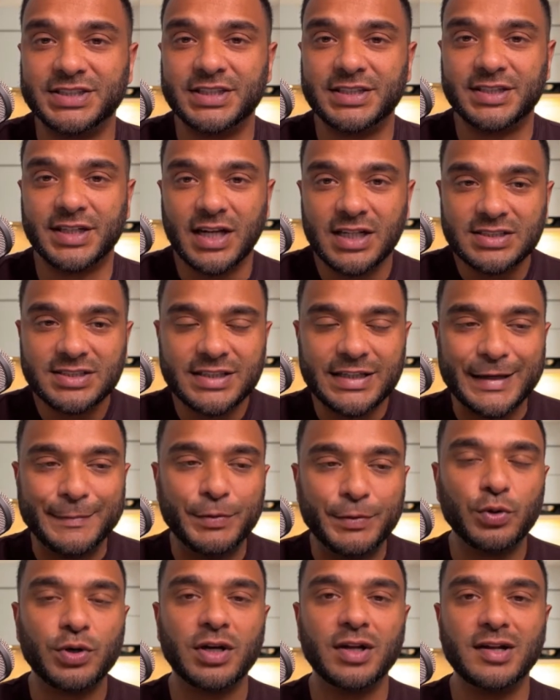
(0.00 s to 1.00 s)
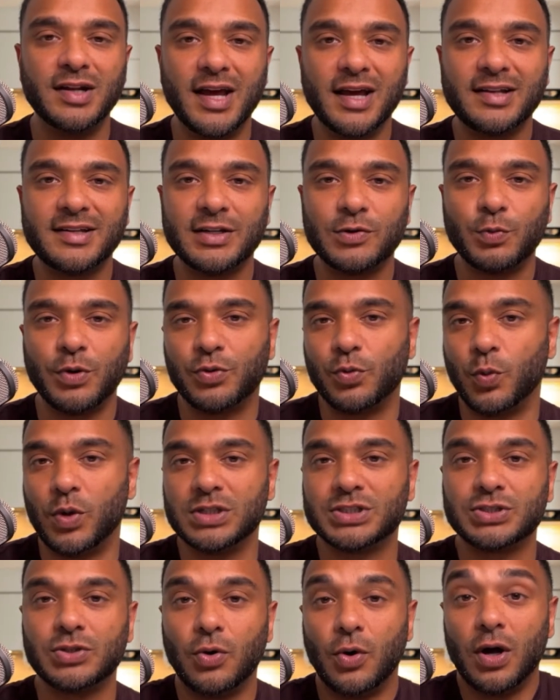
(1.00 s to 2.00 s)
it does keep you connected with
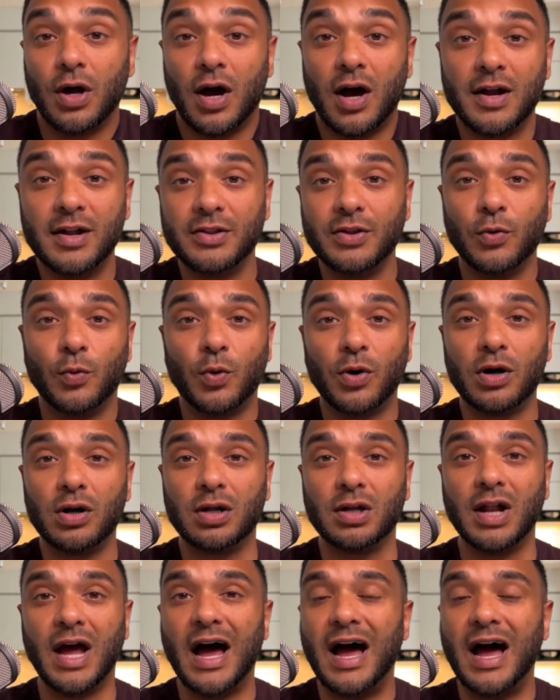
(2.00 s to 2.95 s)
what's going on in the world.